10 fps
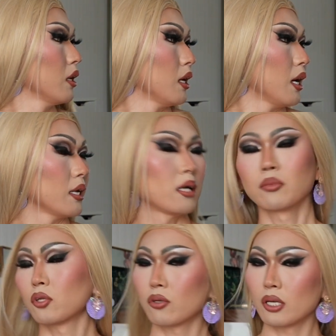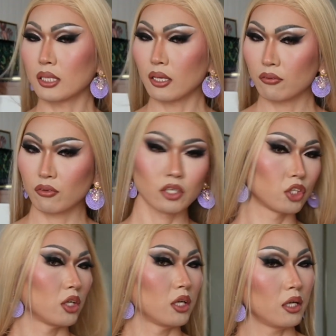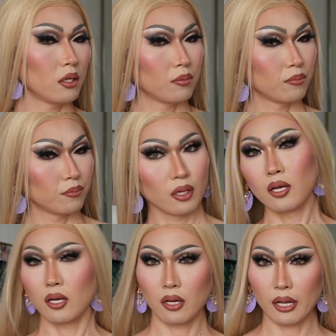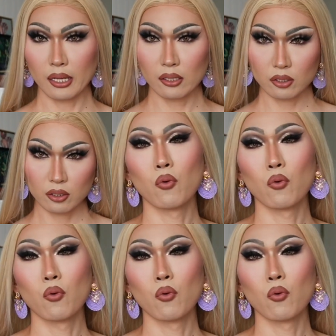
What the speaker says: And I'm so excited for the journey ahead.